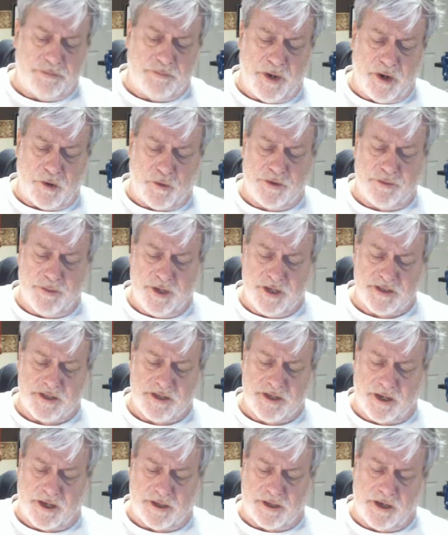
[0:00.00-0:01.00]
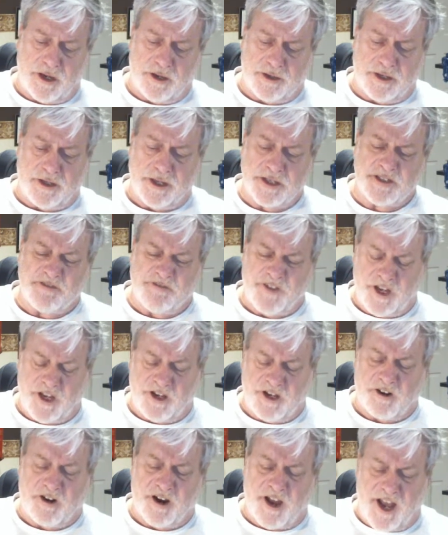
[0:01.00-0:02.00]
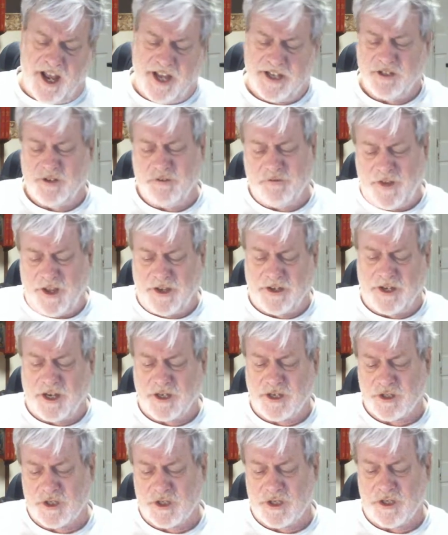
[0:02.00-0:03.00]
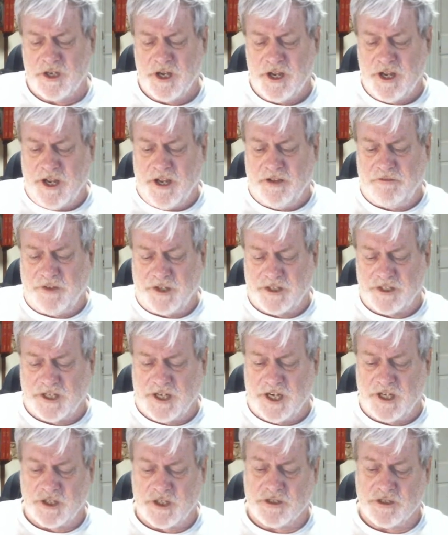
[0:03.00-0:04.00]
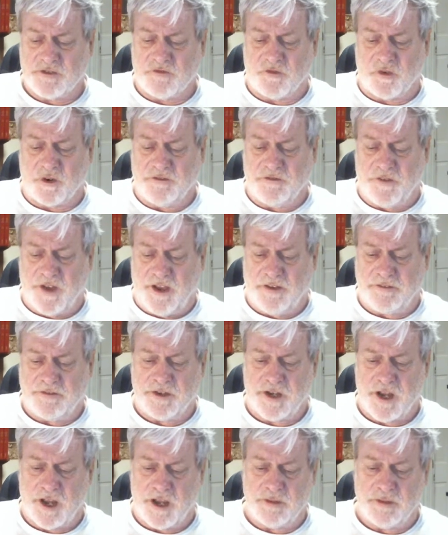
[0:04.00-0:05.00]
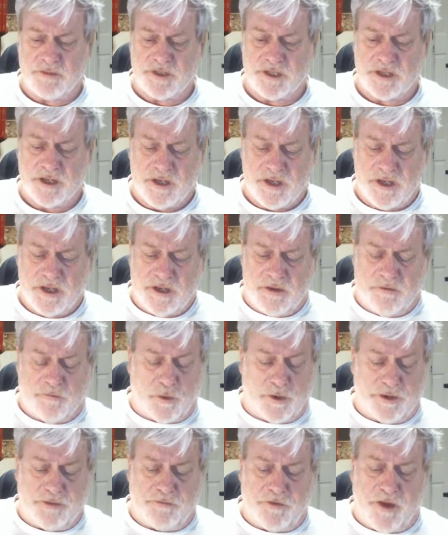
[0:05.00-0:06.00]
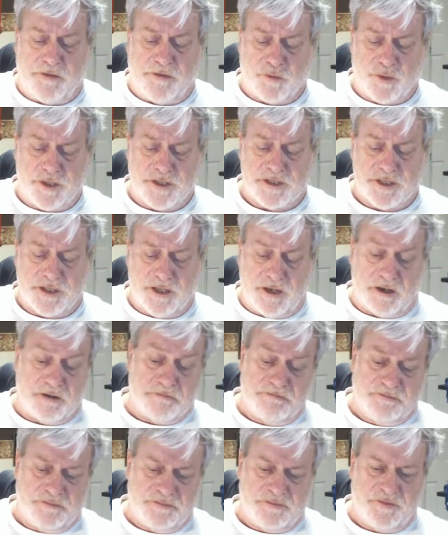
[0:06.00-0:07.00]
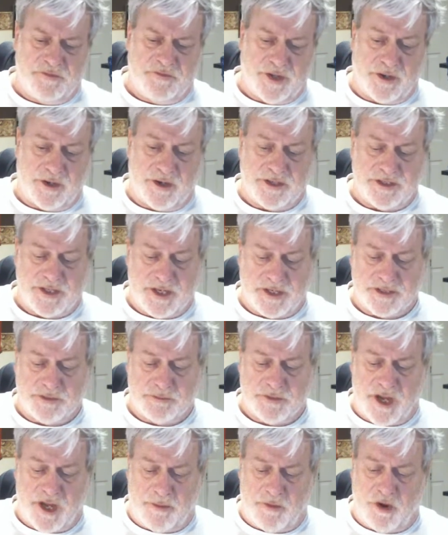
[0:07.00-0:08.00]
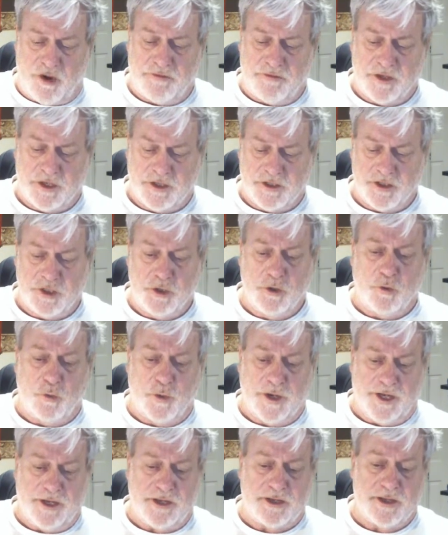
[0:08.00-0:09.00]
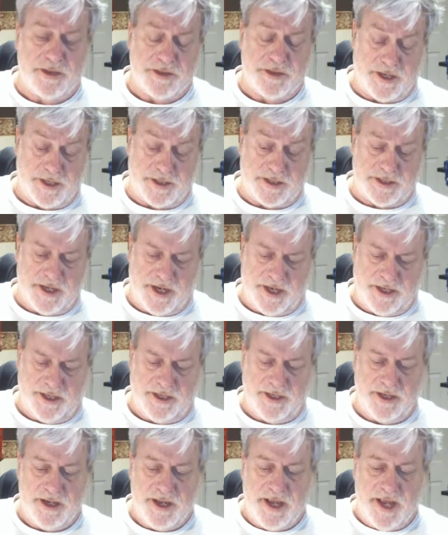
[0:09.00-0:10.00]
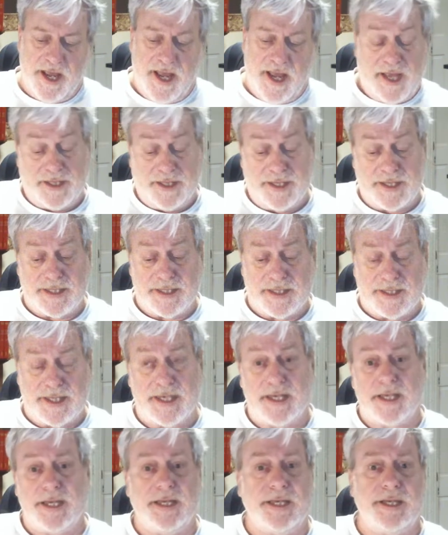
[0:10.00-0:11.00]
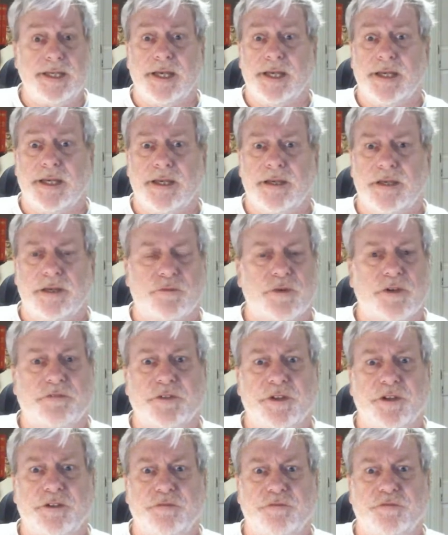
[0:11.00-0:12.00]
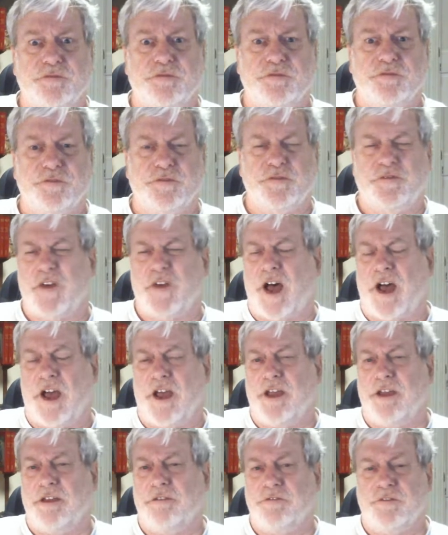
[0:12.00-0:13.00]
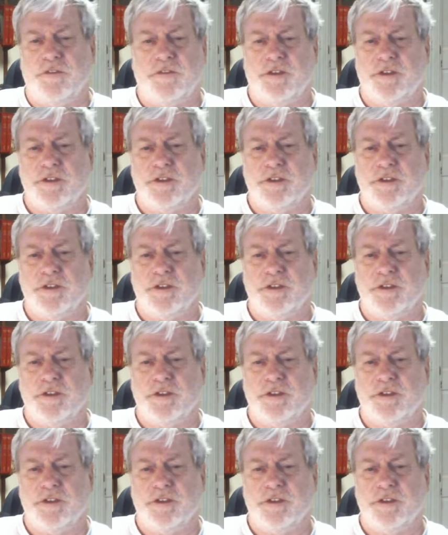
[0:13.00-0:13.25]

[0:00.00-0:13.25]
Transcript: Bear with me a second. Okay, let's figure I do foundation investigations 45 times, 45 weeks a year. Figure I'd take some time off. 2 week, that's 90. And let's say roughly five